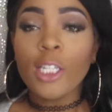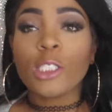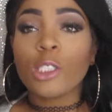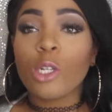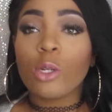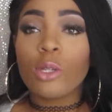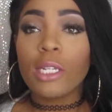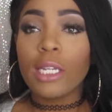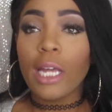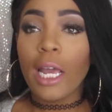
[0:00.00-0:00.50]

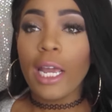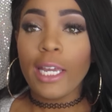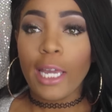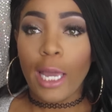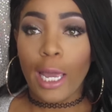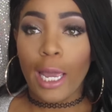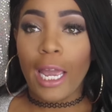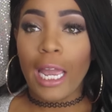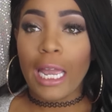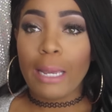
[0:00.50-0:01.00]
So the day
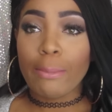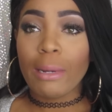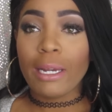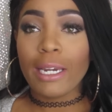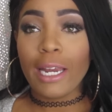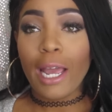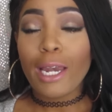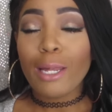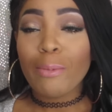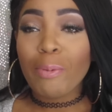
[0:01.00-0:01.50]
came, my
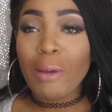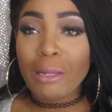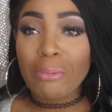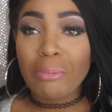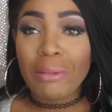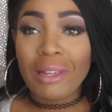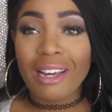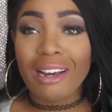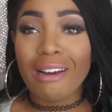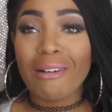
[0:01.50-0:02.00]
daddy picked
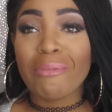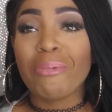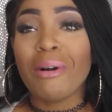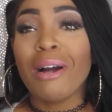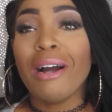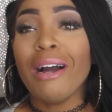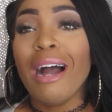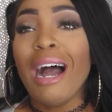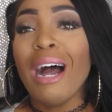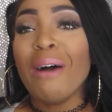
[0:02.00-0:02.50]
me up,
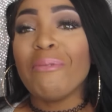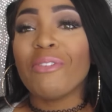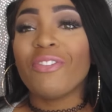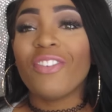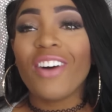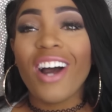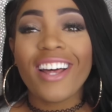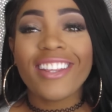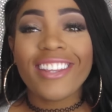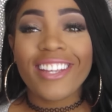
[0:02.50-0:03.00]
my
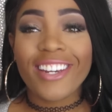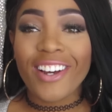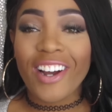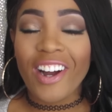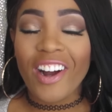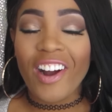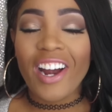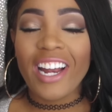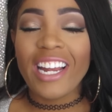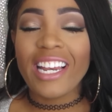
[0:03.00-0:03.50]
father in the
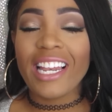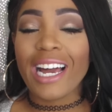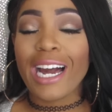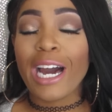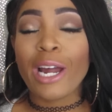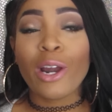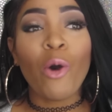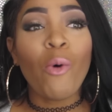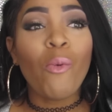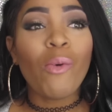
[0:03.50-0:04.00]
car, he's like,
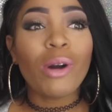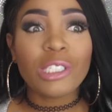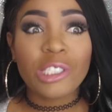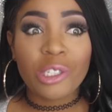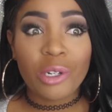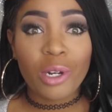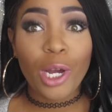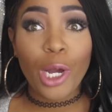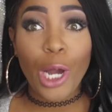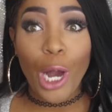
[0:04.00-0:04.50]
I don't
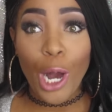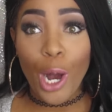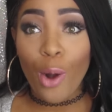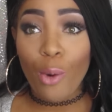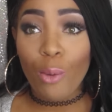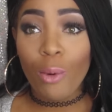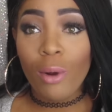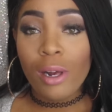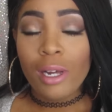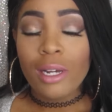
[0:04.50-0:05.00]
want you to
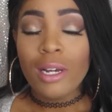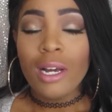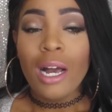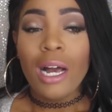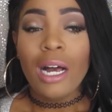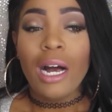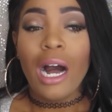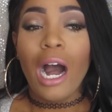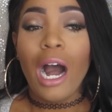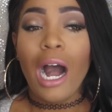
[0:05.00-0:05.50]
go.
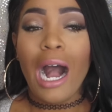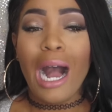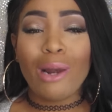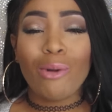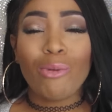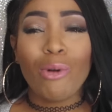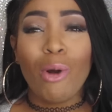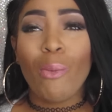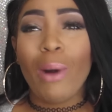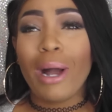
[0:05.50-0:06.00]
I
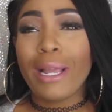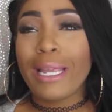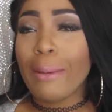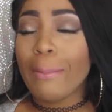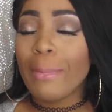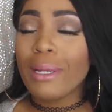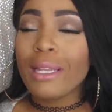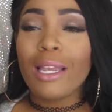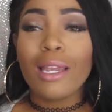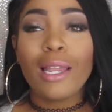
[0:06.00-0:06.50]
don't know why
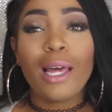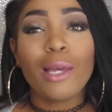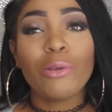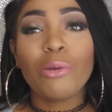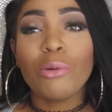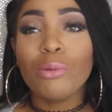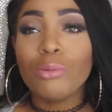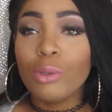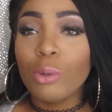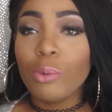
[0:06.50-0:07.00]
your mother
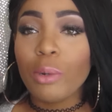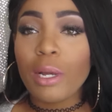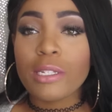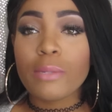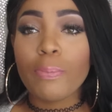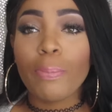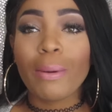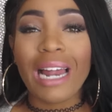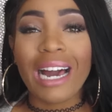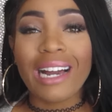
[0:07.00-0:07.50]
letting you do
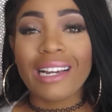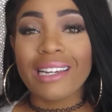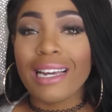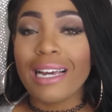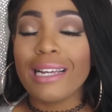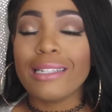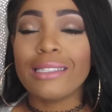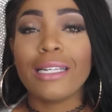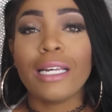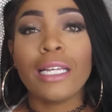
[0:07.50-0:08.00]
this, but I
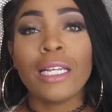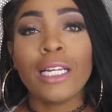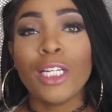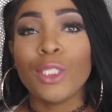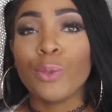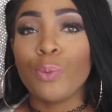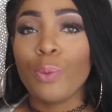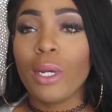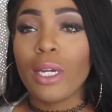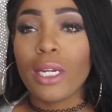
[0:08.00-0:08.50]
guess it
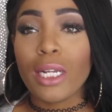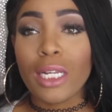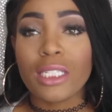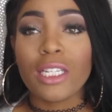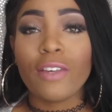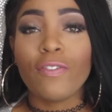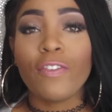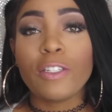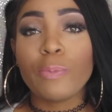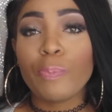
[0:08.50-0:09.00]
is what it
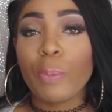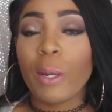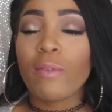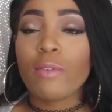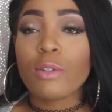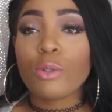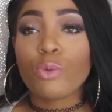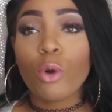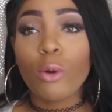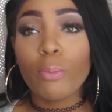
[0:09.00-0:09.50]
is. If his
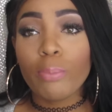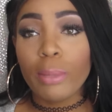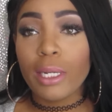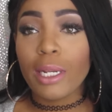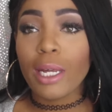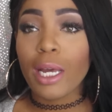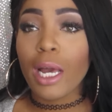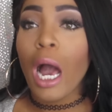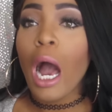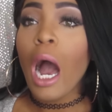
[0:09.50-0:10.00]
parents won't be
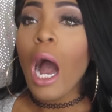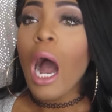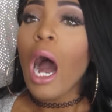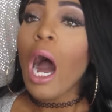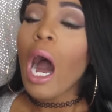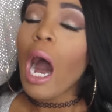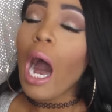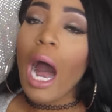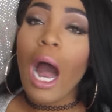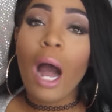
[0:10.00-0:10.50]
there,
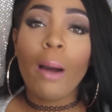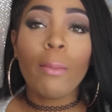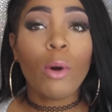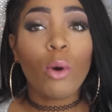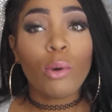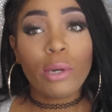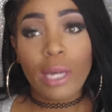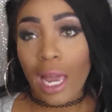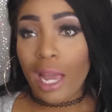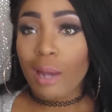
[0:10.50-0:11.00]
I'm
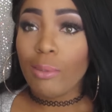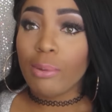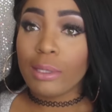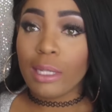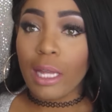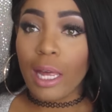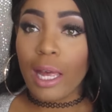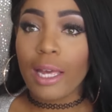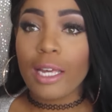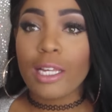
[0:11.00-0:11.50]
okay
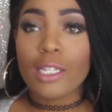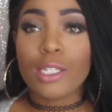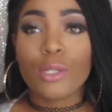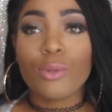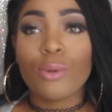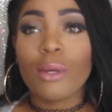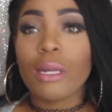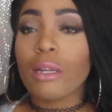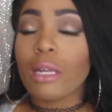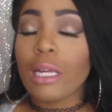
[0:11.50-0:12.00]
with that.
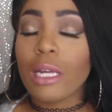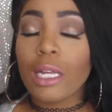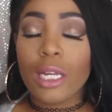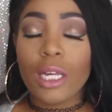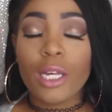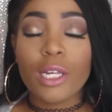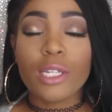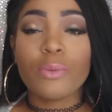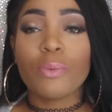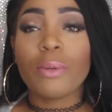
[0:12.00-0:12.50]
It
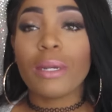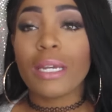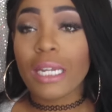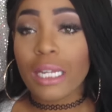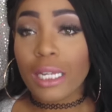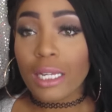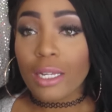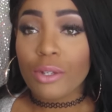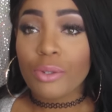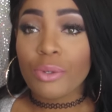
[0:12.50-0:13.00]
is what it
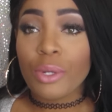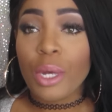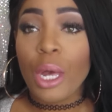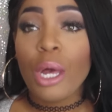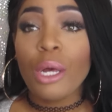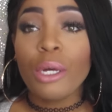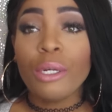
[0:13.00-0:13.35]
is.